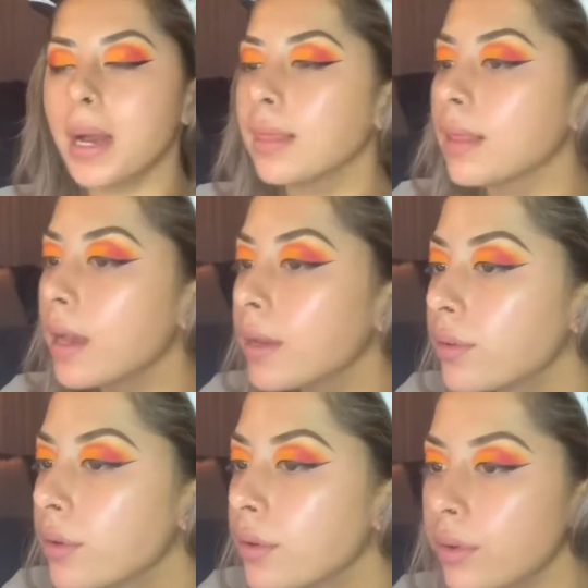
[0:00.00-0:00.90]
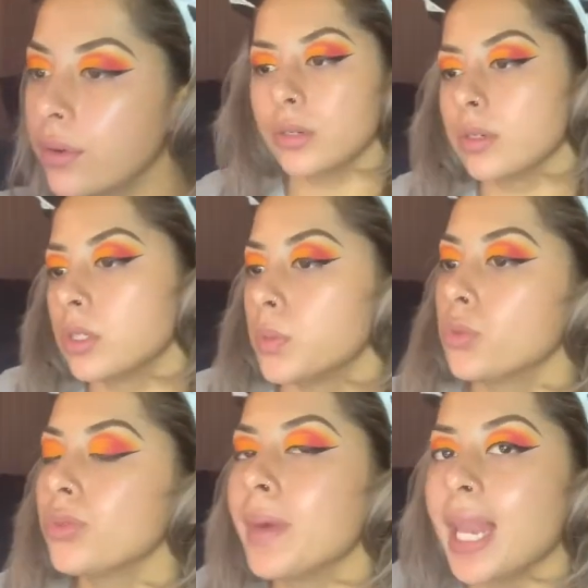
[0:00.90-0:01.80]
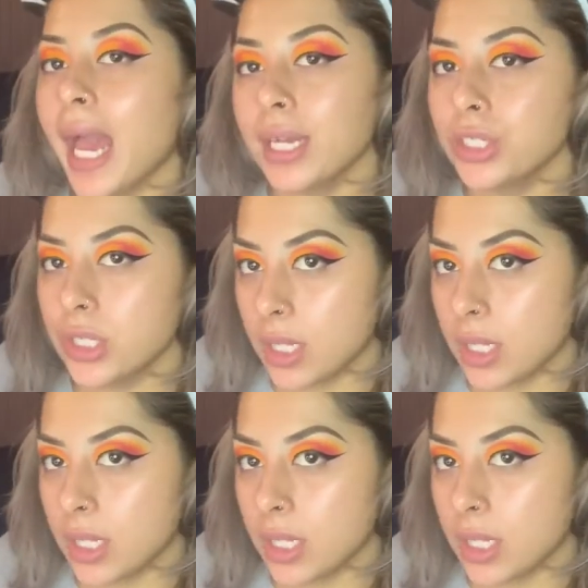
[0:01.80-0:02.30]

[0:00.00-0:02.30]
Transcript: my liner. I'm going to be doing my lashes